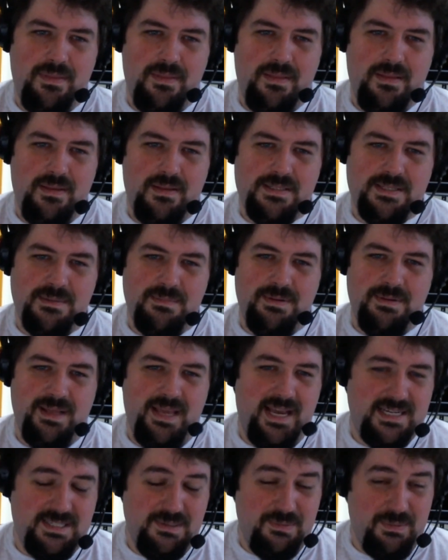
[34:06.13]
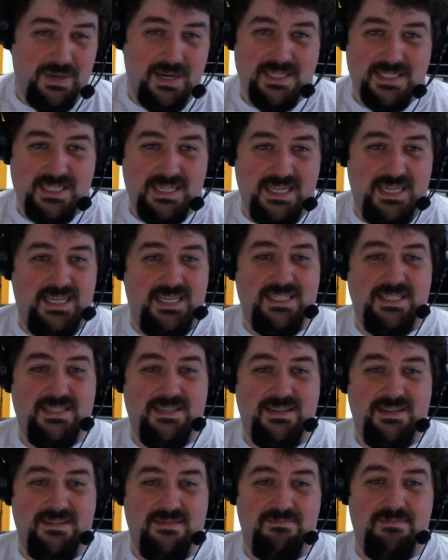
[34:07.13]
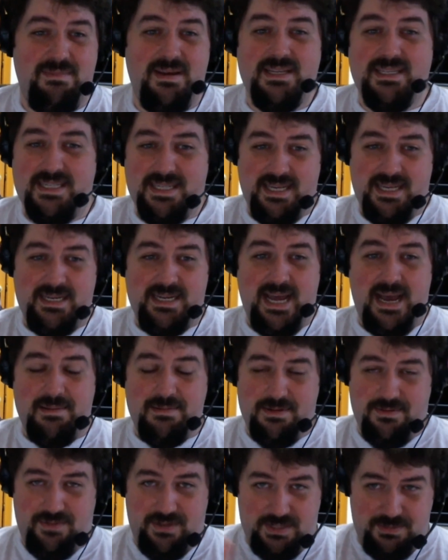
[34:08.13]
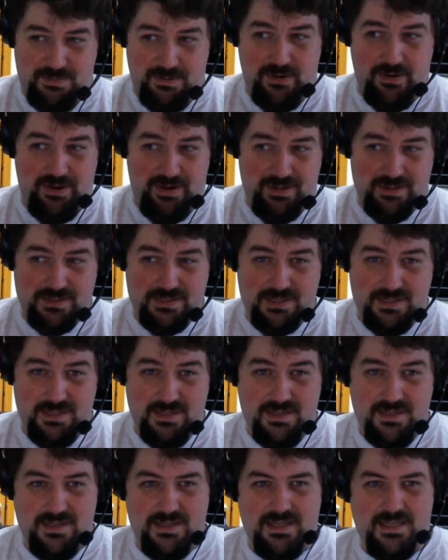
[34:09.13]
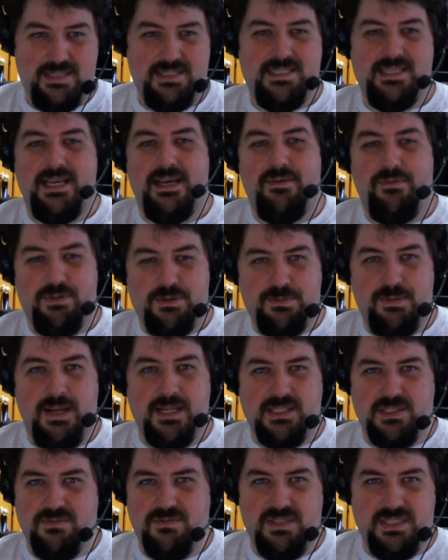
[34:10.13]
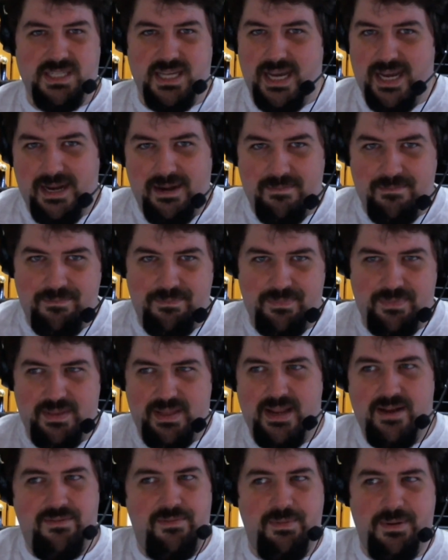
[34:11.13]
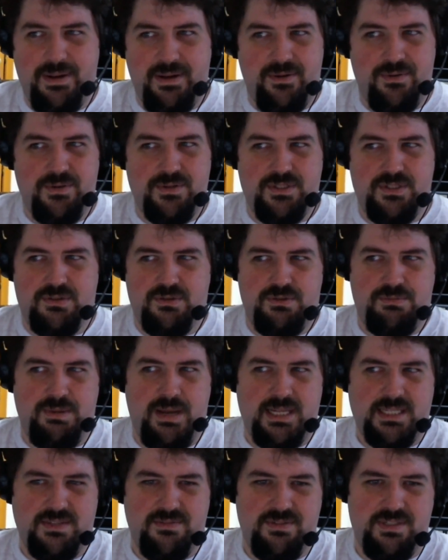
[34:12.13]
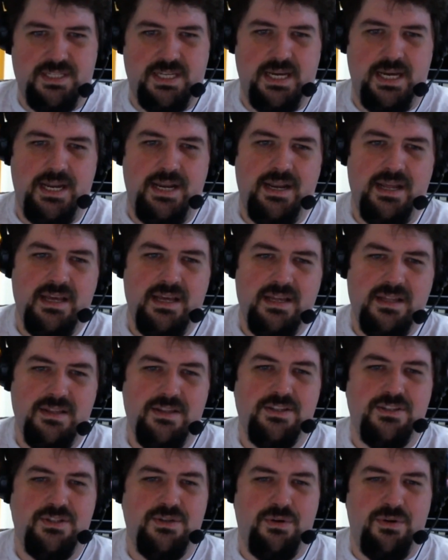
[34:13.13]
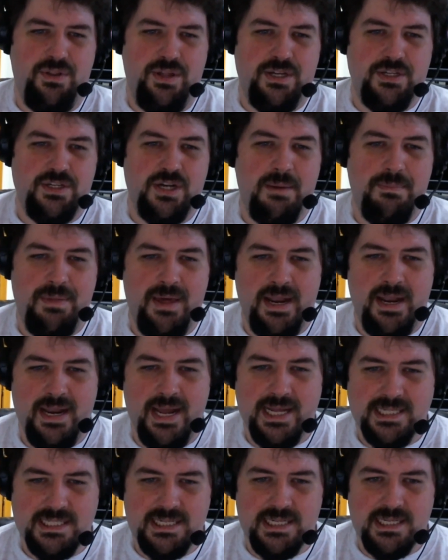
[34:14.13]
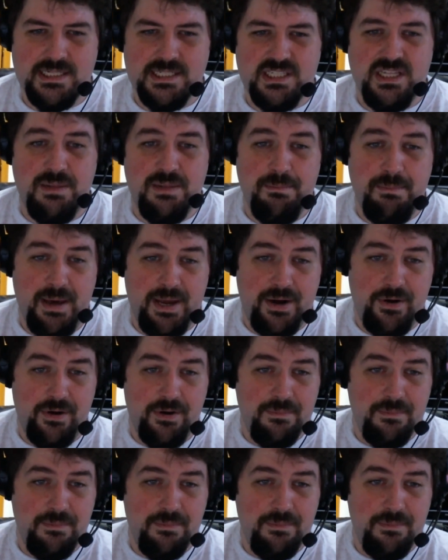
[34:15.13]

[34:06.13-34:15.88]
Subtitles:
Somebody actually went on stage, meant adaptive experience, and said responsive design. Everybody knows it's responsive design. The sooner they drop that nonsense, the better.